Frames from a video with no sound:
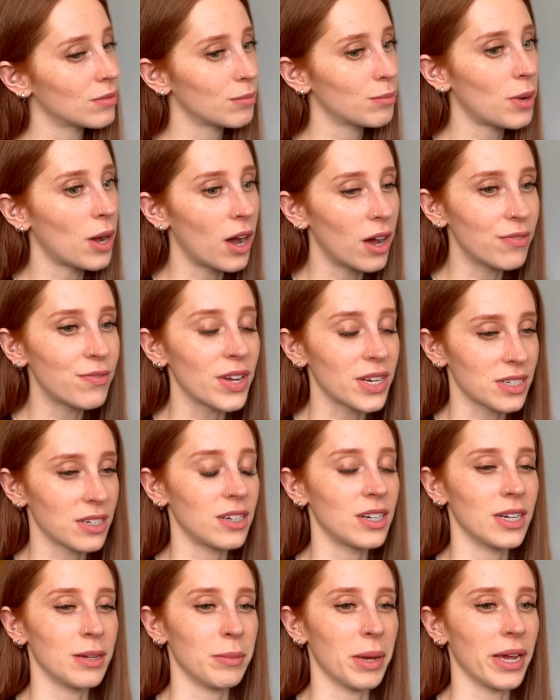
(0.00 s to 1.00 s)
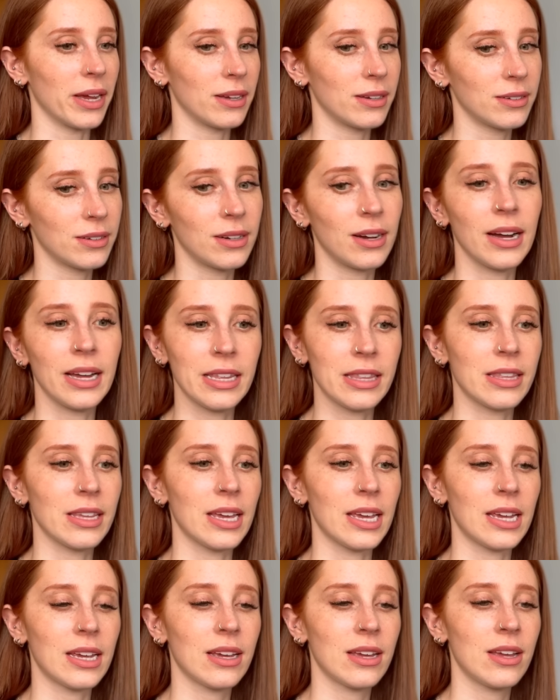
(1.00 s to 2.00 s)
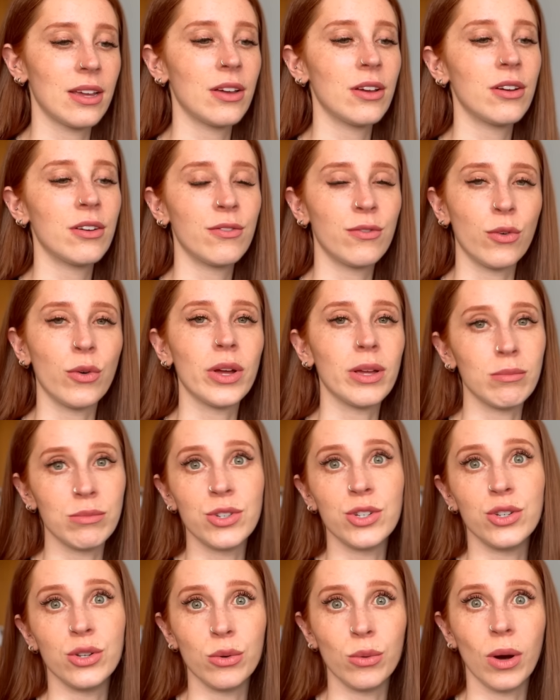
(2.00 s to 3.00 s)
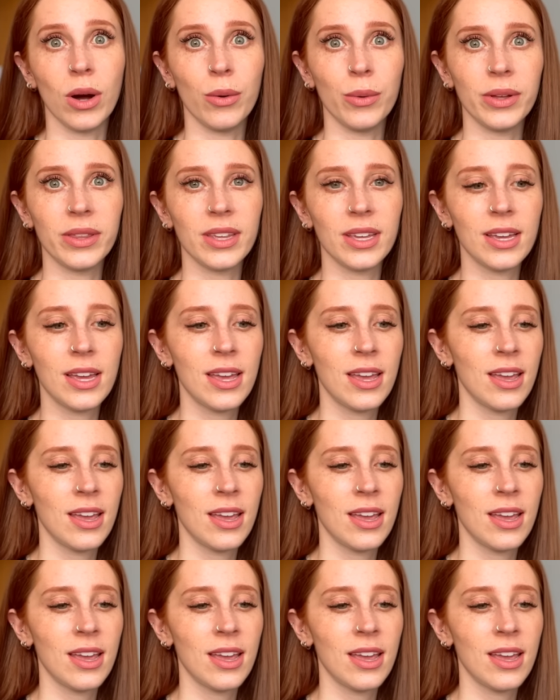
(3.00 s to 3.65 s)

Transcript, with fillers: perfect timing, I think, for him to do well with it.